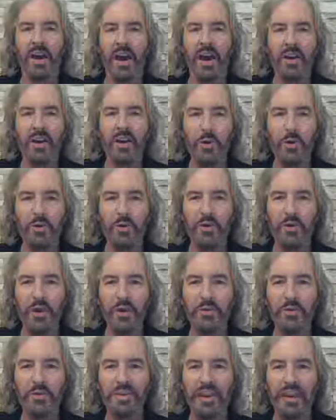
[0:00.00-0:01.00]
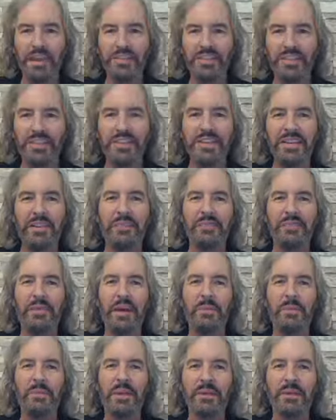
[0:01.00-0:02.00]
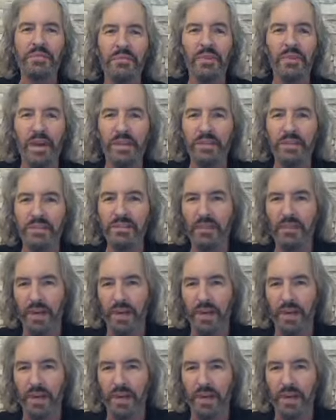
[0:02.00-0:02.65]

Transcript: Hello, congregation, family, and friends.